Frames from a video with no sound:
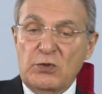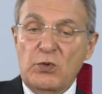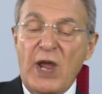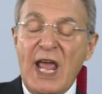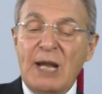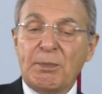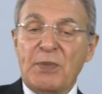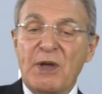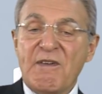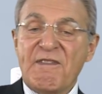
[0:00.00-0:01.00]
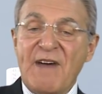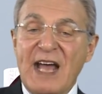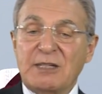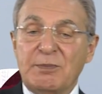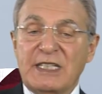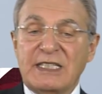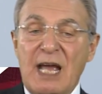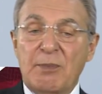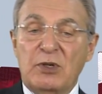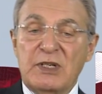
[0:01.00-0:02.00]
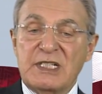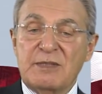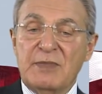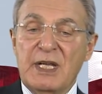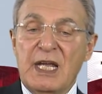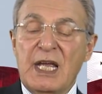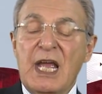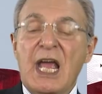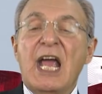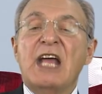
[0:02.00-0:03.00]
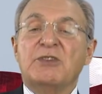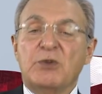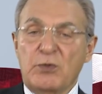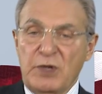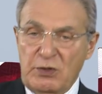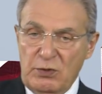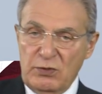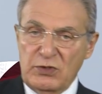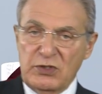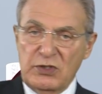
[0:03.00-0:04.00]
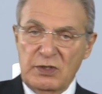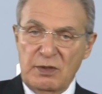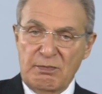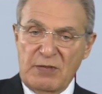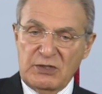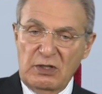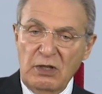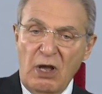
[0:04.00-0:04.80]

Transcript: to help fat metabolism, and to reduce muscle